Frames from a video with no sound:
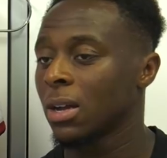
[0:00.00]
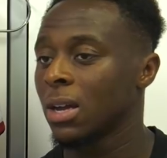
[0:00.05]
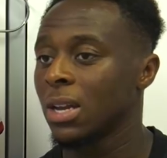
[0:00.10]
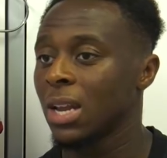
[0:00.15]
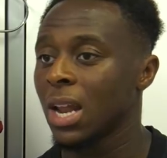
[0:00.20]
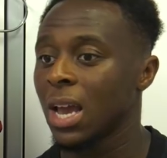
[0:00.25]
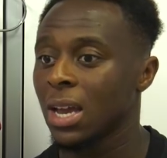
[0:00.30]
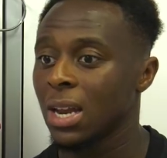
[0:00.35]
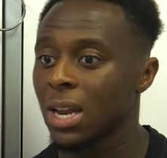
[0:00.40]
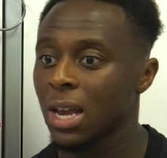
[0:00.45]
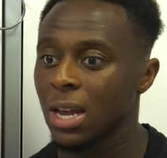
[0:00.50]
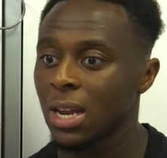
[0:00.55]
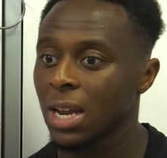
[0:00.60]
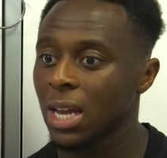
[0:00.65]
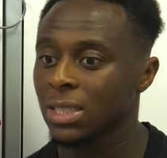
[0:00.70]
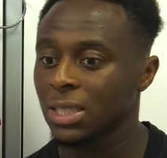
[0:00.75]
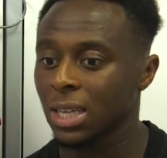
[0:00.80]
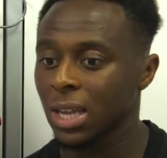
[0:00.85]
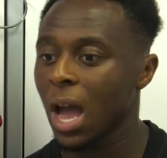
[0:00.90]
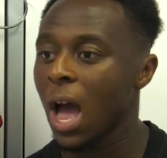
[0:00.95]
and
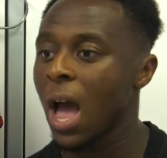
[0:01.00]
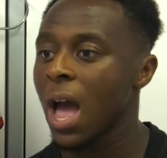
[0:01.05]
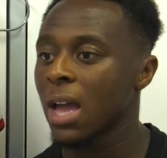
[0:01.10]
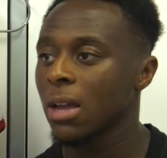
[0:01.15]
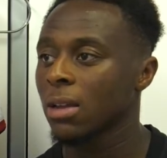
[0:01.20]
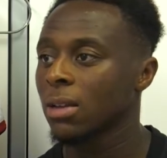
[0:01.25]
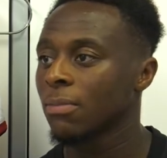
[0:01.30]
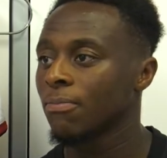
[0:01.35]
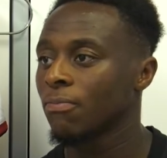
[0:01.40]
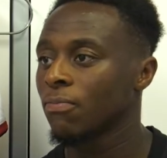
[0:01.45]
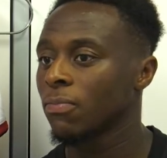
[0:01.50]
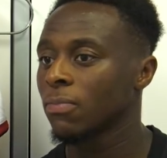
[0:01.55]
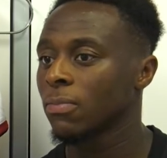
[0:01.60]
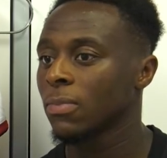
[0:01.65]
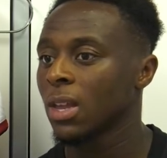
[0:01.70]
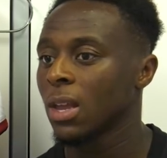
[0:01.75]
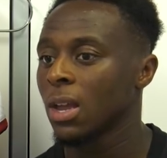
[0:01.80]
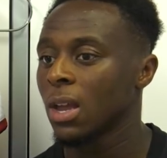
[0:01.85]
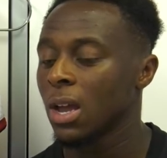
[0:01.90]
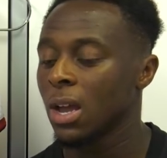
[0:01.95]
as a guy,
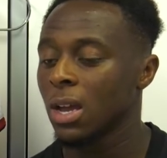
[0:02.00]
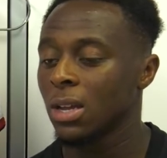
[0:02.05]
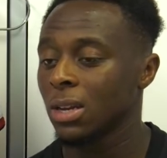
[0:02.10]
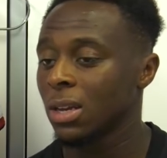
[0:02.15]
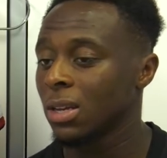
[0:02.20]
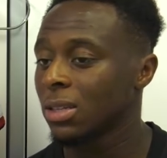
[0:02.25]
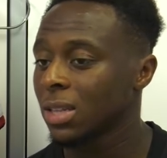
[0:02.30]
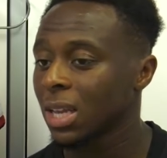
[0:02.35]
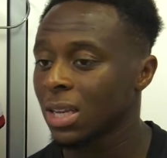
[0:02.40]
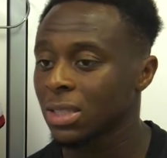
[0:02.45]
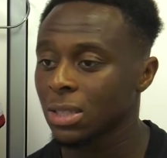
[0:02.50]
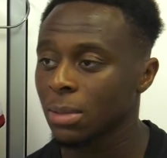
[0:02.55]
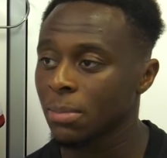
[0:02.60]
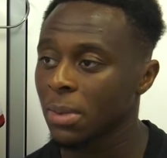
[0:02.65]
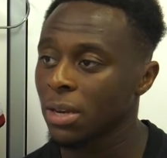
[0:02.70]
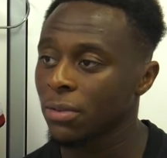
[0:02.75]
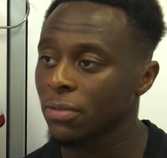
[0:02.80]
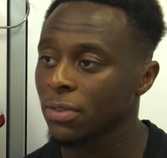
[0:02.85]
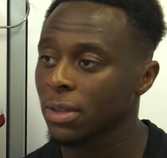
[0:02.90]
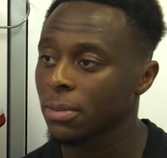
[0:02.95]
and that's the
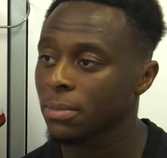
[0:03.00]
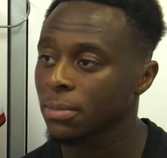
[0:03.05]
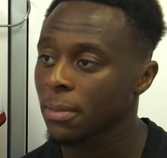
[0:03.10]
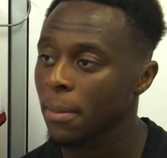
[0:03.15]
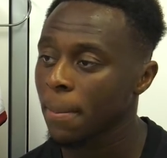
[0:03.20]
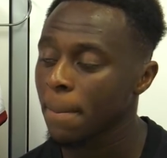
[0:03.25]
main thing.